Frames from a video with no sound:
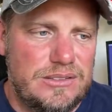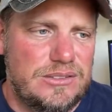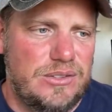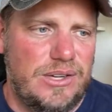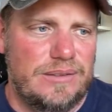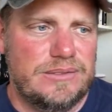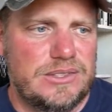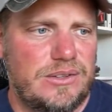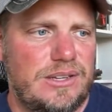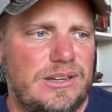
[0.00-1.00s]
So yeah,
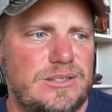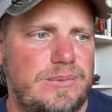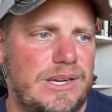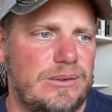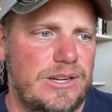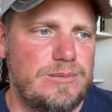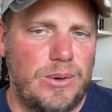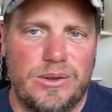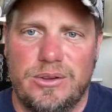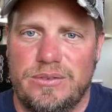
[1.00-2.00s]
so th there's my there's my
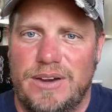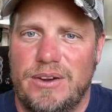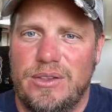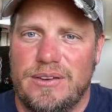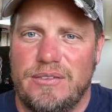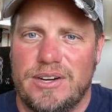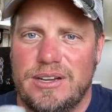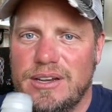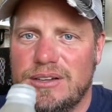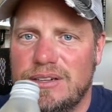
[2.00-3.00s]
one through five. I don't think I've ever done
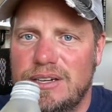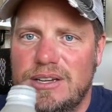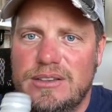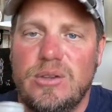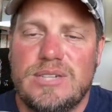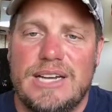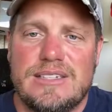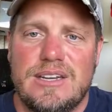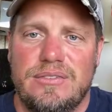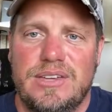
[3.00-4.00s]
that. New
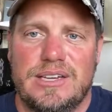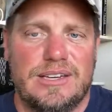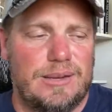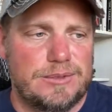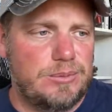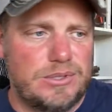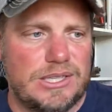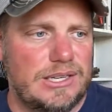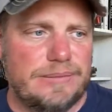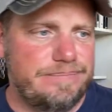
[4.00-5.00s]
Titans in the fleet. Yeah, I'm supposed to
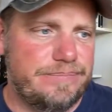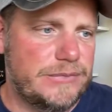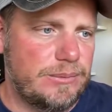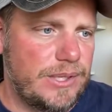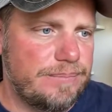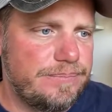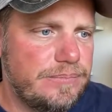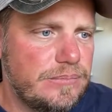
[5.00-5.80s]
get it sometime.